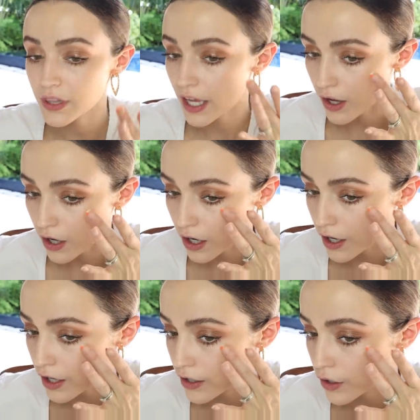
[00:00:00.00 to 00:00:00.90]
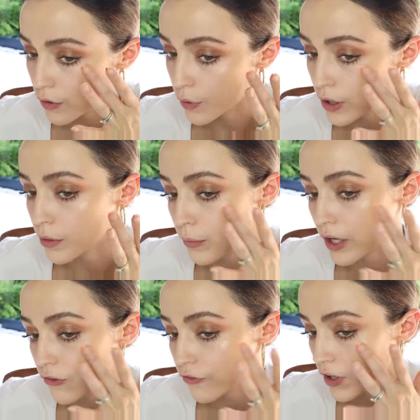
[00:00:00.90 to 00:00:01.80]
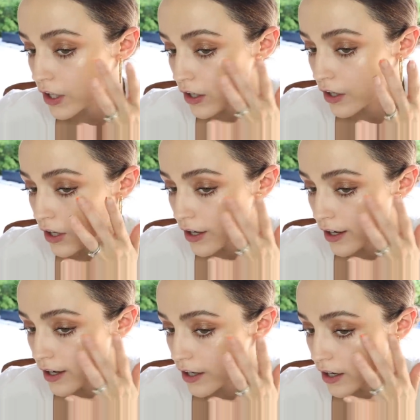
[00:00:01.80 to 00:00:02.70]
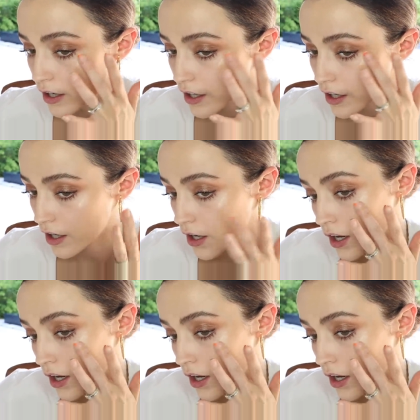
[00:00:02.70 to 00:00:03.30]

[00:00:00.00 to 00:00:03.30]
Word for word: that on with my finger.